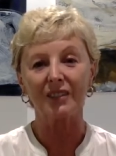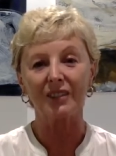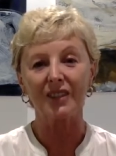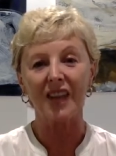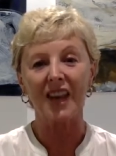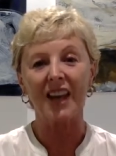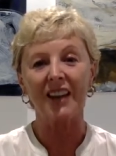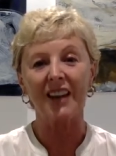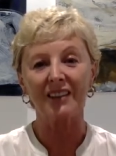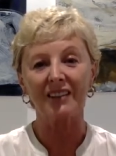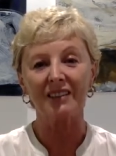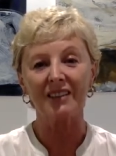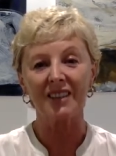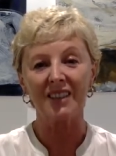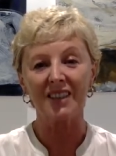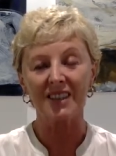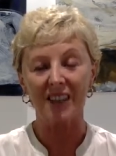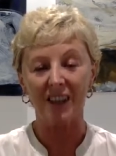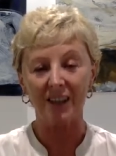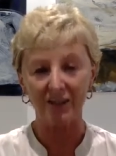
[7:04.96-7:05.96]
down
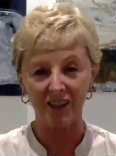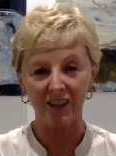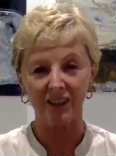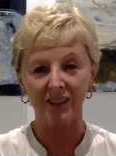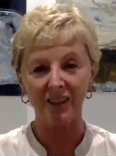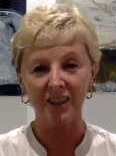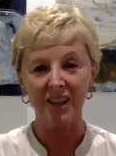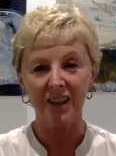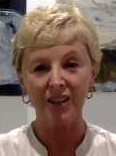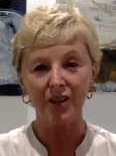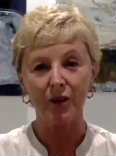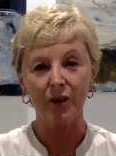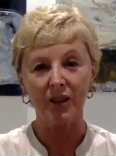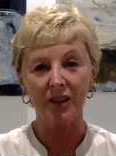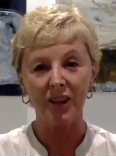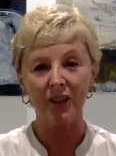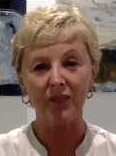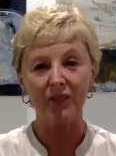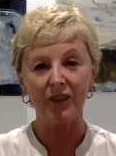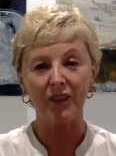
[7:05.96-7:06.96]
just after doing
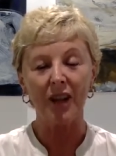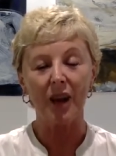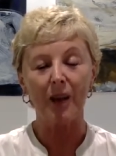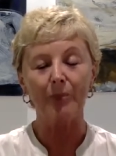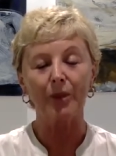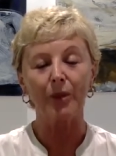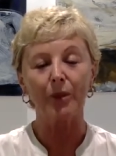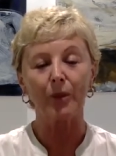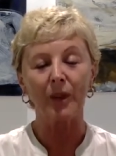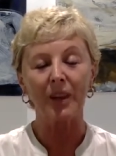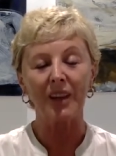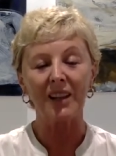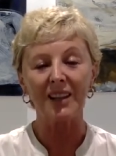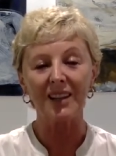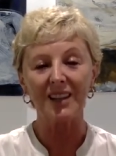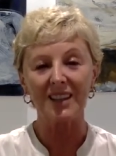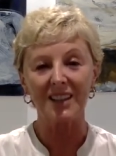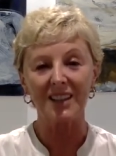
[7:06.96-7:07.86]
that for a couple of weeks.